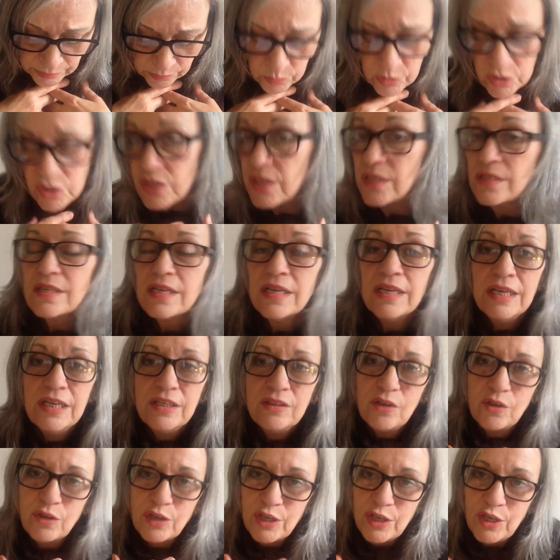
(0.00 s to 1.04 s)
which is
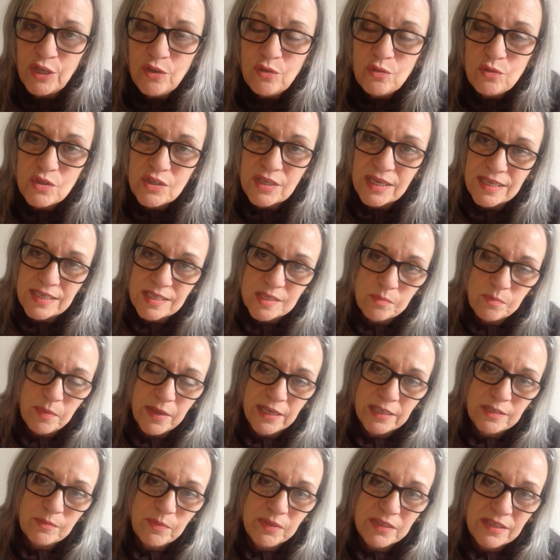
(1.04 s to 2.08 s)
not a huge
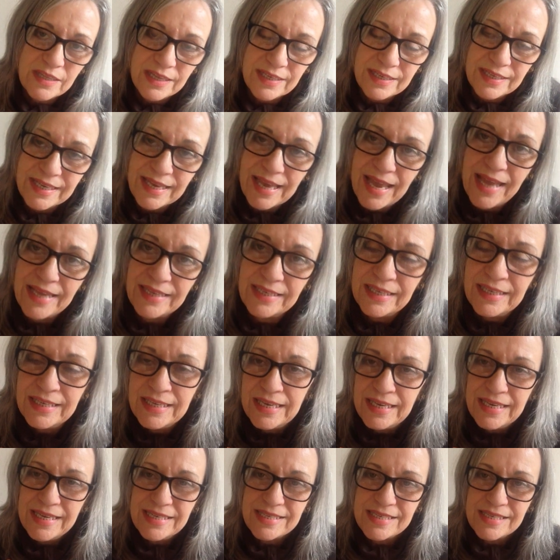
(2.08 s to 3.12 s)
aspect, but then again,
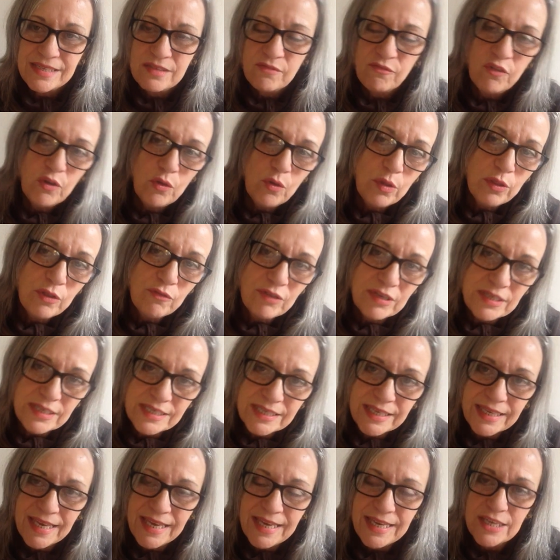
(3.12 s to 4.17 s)
it's a further
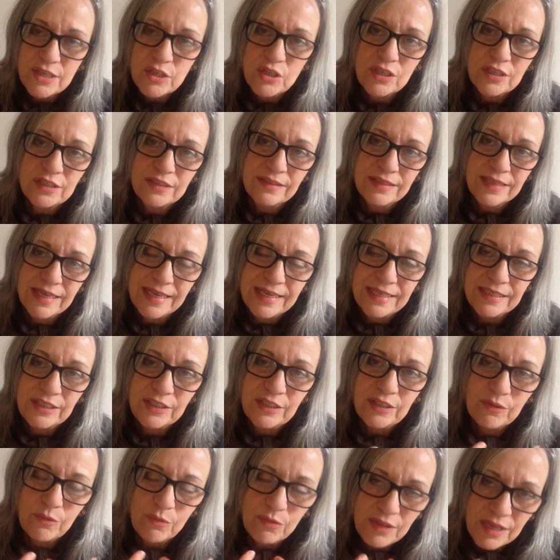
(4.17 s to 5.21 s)
indication that,
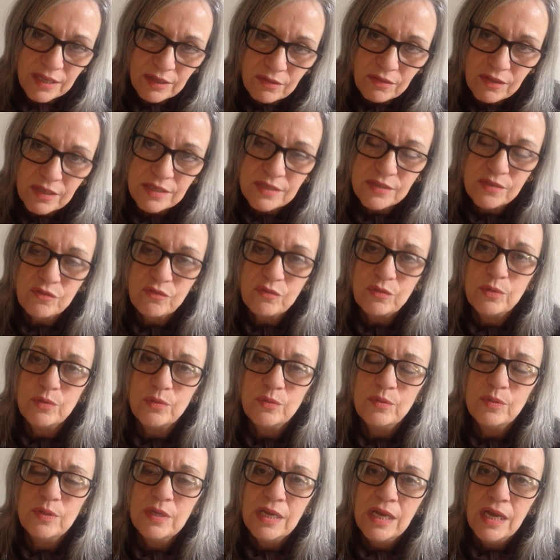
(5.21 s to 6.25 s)
you know, think things
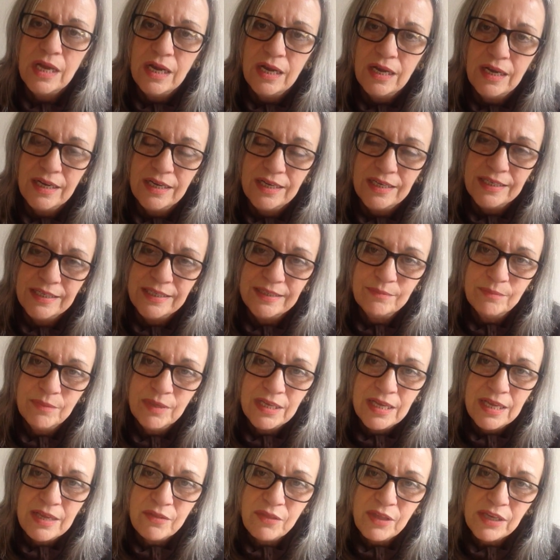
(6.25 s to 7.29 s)
through.
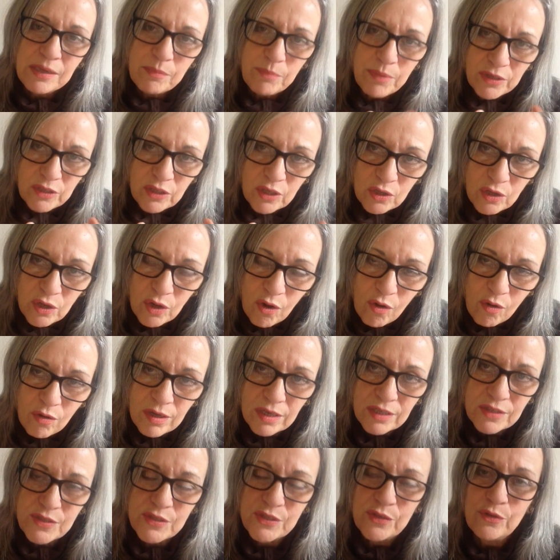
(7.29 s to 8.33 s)
Think about your
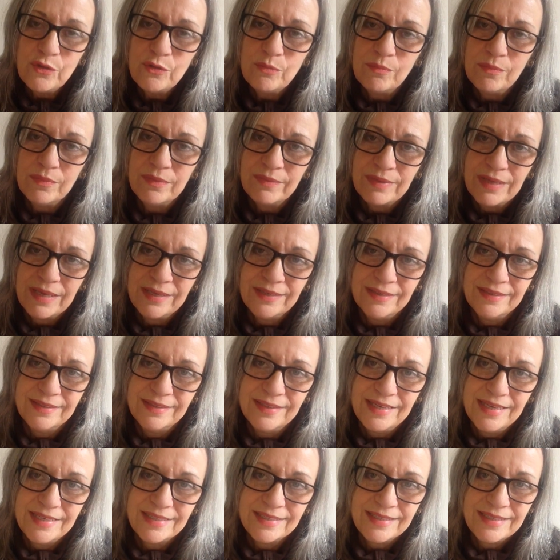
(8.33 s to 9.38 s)
longer term
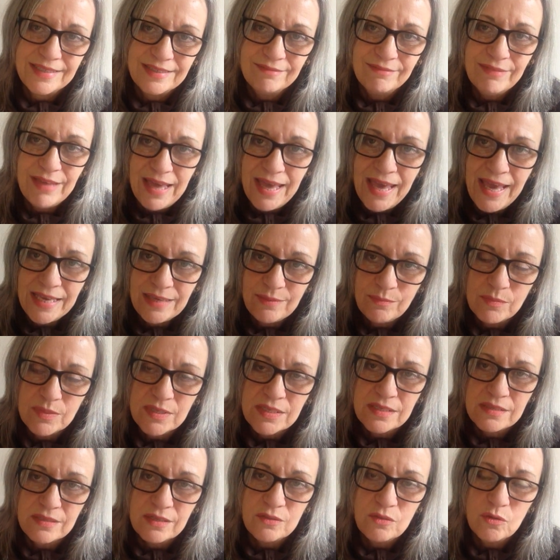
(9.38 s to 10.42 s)

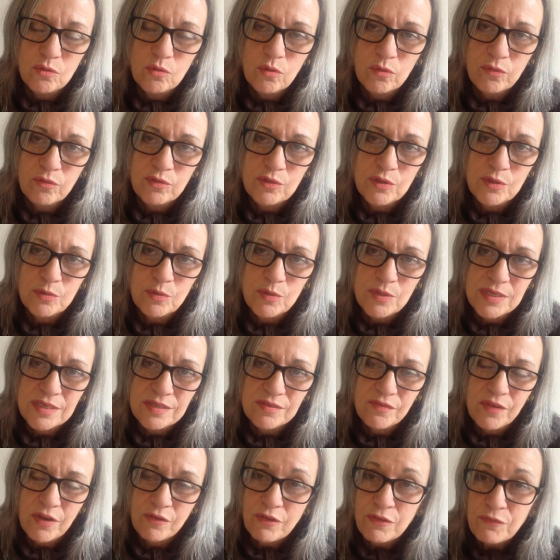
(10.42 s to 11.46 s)
aims. The North Node
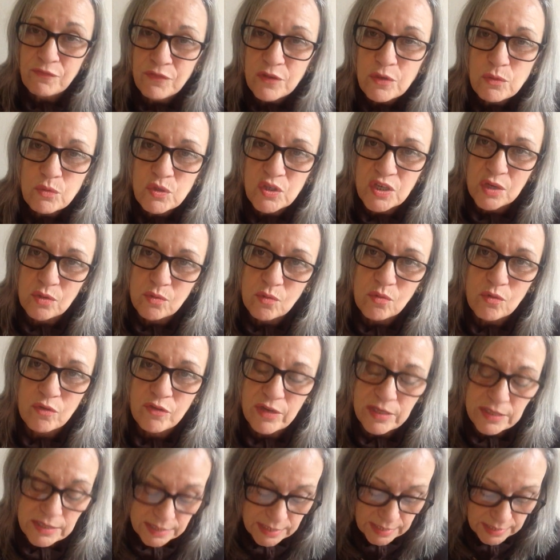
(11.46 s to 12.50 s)
is very future
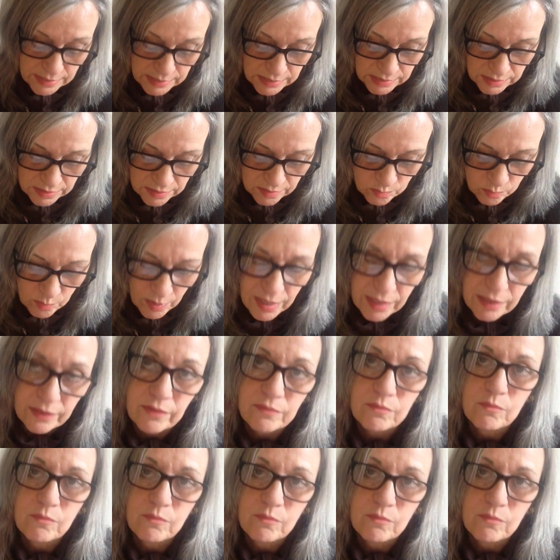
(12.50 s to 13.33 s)
orientated as well.